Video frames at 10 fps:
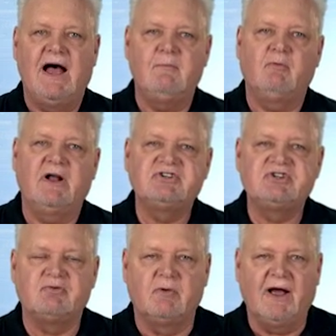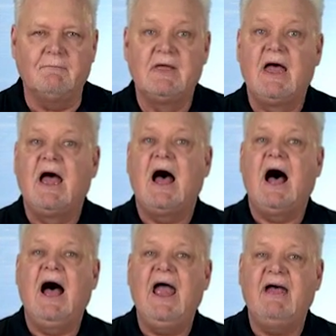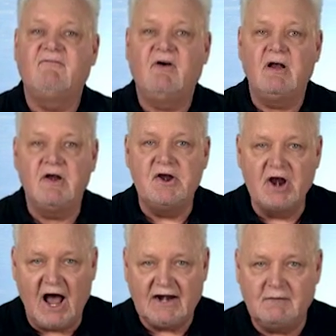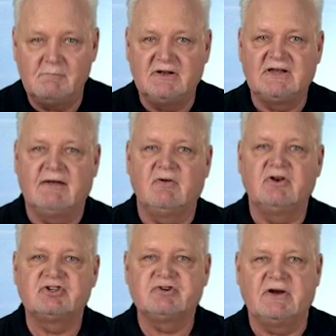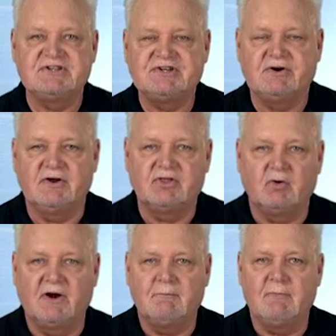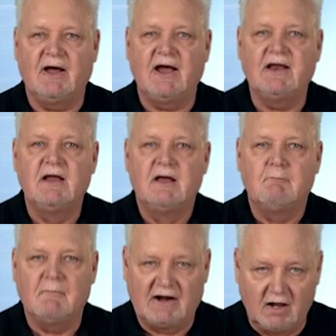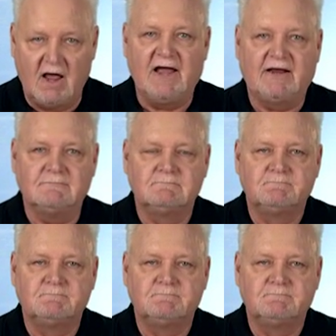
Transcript: I'm a registered rep. I have not been given discretionary authority by my client.